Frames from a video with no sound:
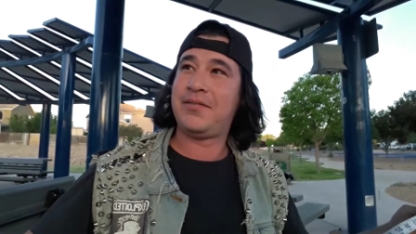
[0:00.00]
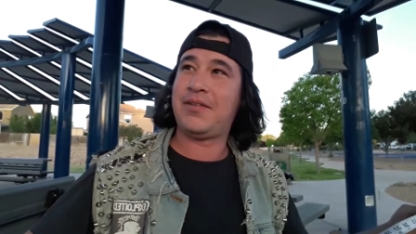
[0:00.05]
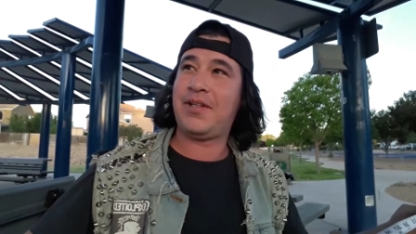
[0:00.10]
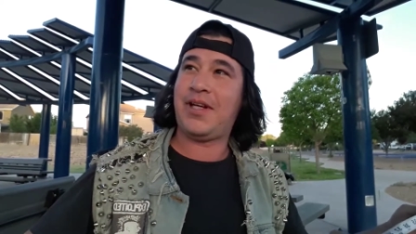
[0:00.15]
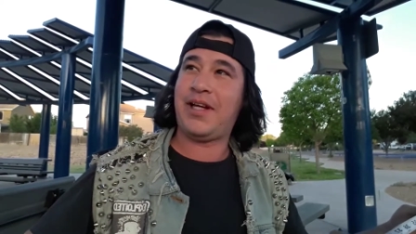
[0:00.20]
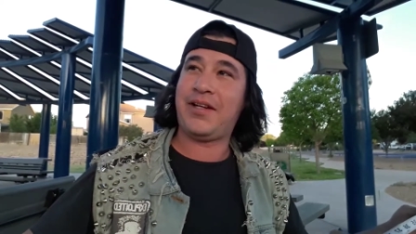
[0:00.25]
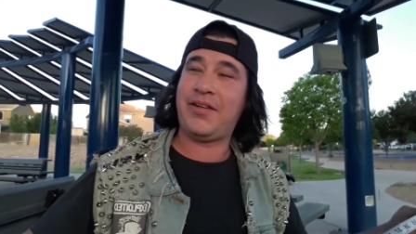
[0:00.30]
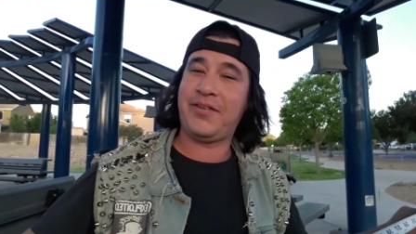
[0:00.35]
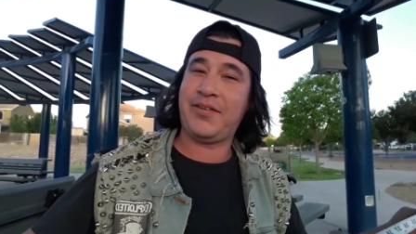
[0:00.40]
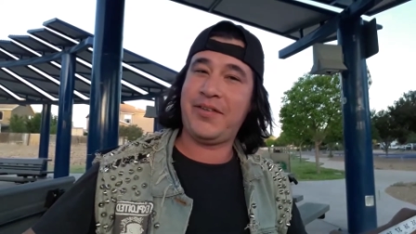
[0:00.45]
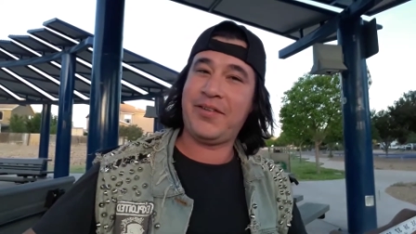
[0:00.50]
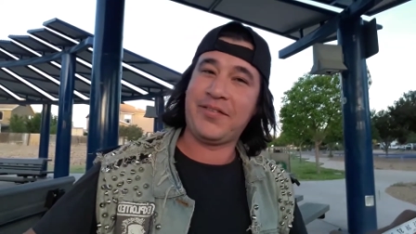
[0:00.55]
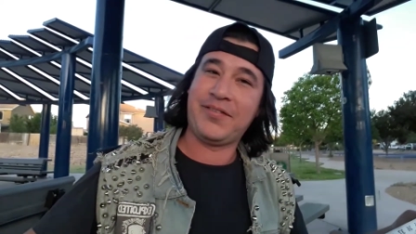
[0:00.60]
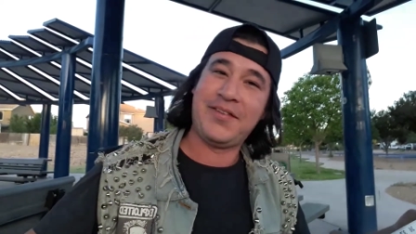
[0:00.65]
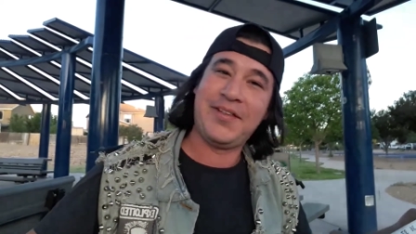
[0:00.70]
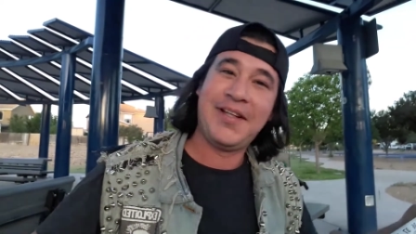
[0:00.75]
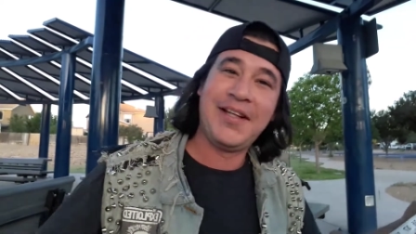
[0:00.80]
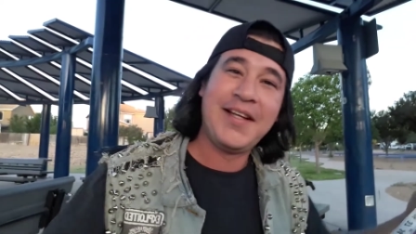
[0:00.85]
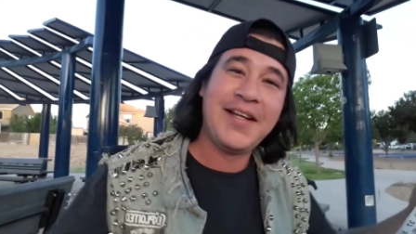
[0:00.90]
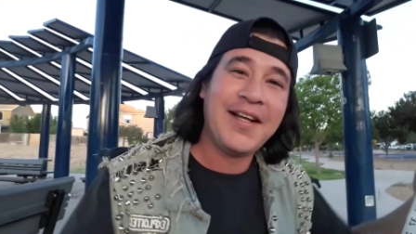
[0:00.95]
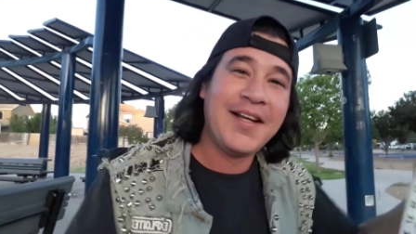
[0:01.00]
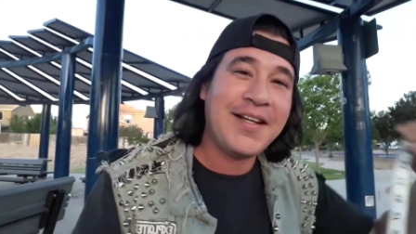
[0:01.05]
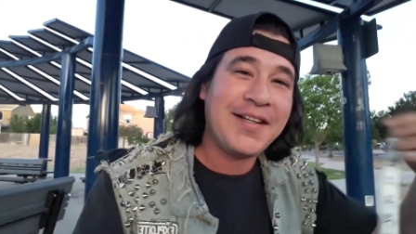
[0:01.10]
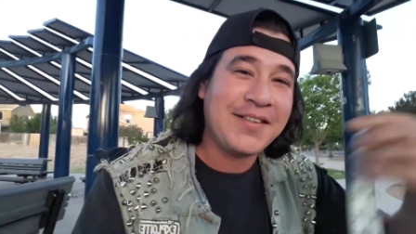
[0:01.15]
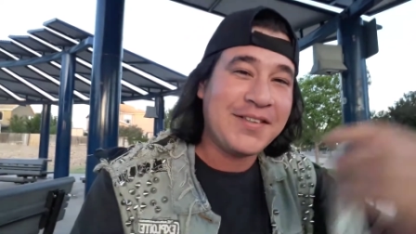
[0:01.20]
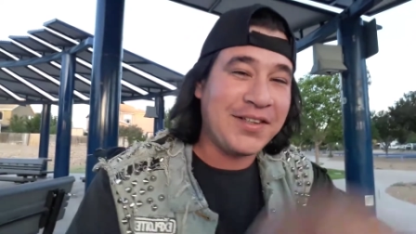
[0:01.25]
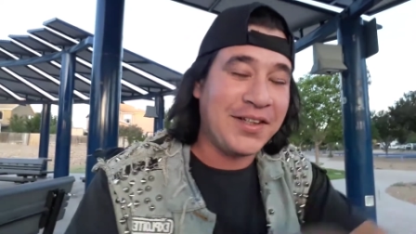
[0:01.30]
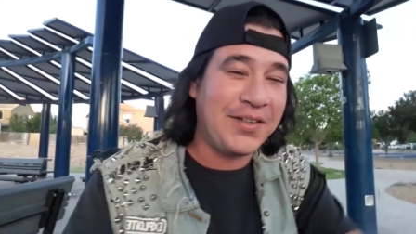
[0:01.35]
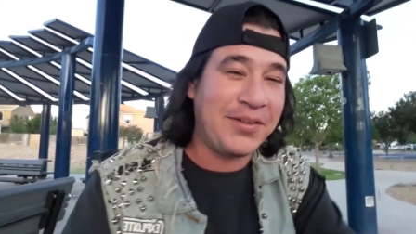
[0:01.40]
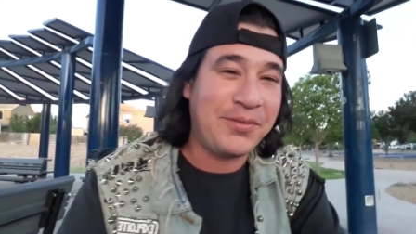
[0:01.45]
I don't know.
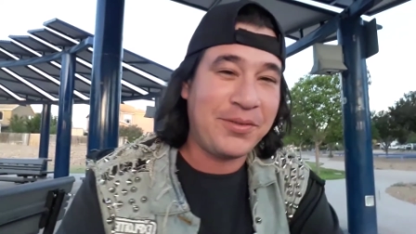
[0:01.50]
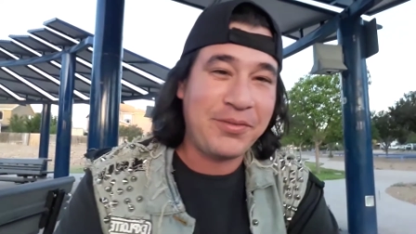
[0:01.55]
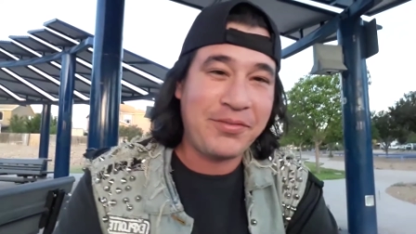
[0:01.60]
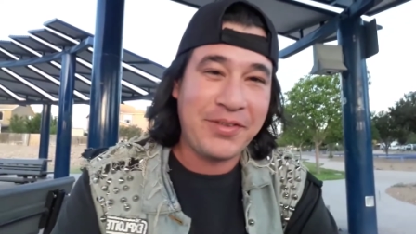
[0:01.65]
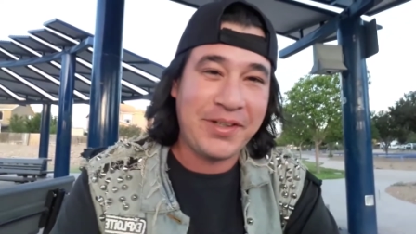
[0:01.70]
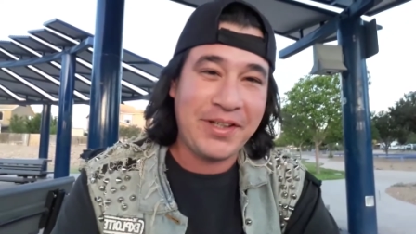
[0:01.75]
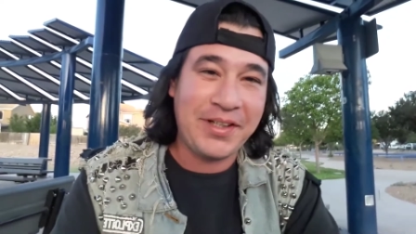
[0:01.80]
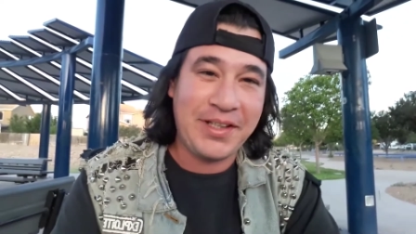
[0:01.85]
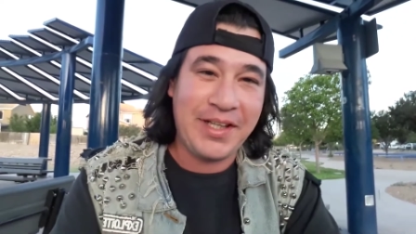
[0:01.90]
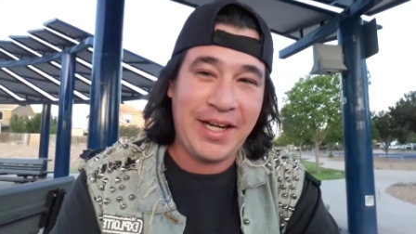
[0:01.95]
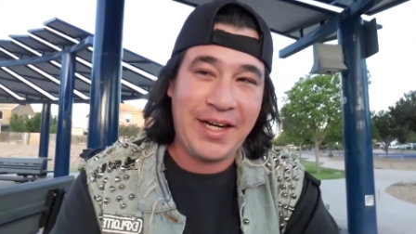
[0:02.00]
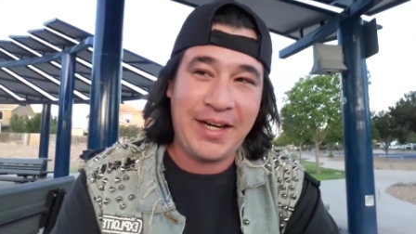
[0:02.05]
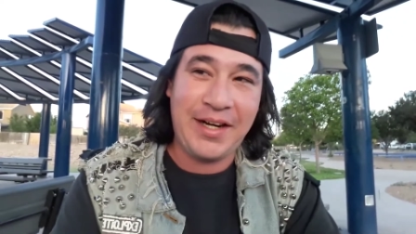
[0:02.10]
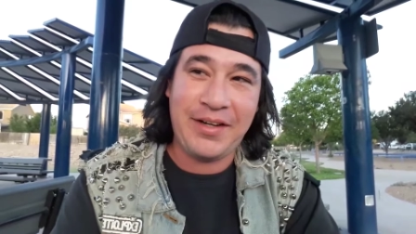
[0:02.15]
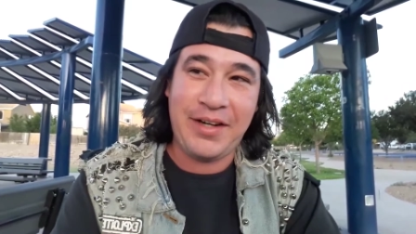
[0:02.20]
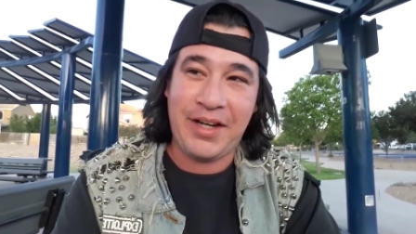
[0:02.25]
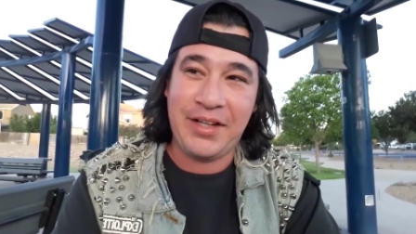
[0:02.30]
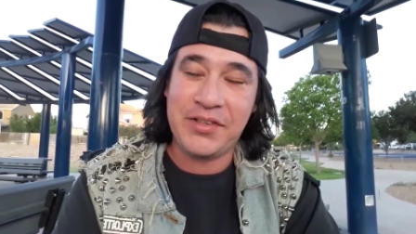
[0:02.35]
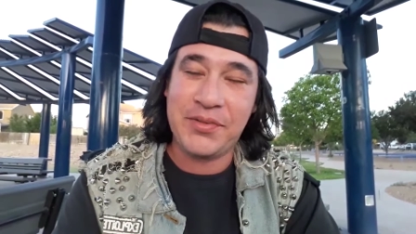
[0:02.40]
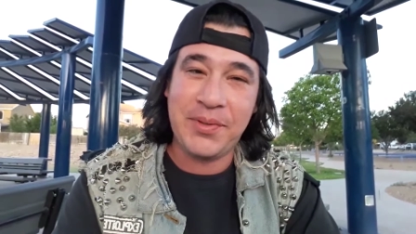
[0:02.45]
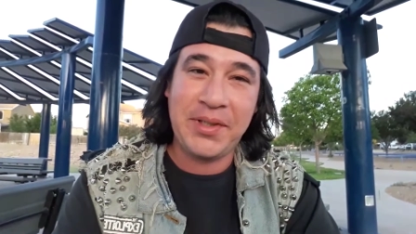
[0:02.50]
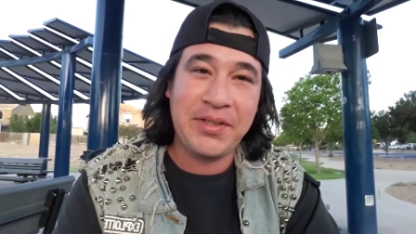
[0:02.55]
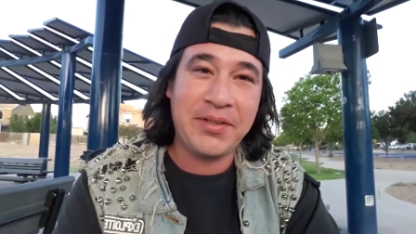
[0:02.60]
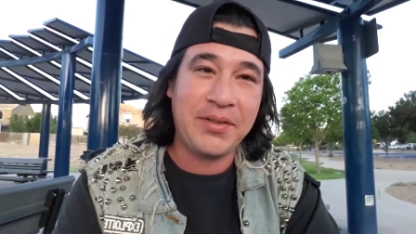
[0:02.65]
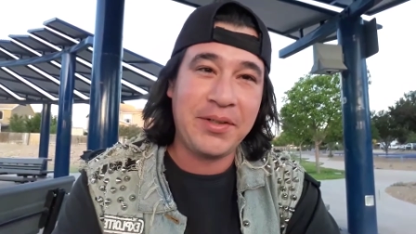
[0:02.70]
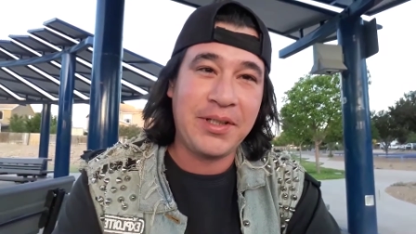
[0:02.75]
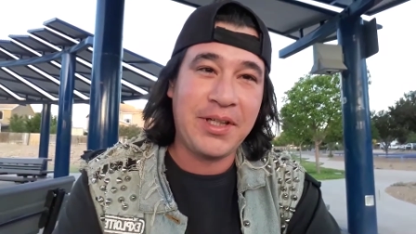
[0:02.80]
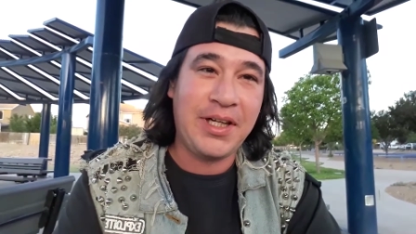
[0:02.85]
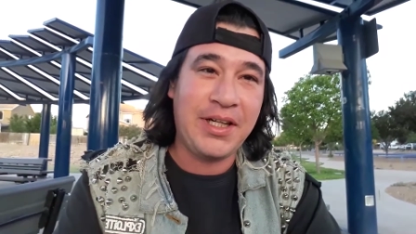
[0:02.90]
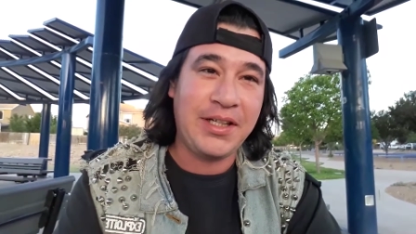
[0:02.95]
So we'll figure that out as we
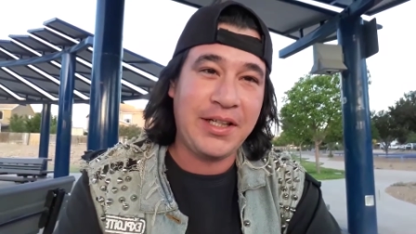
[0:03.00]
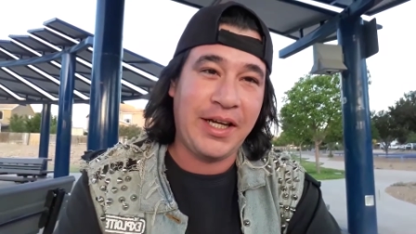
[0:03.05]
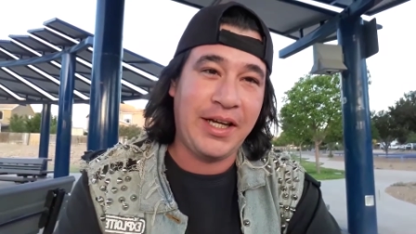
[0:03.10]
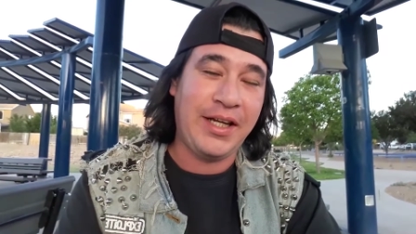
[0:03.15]
go along.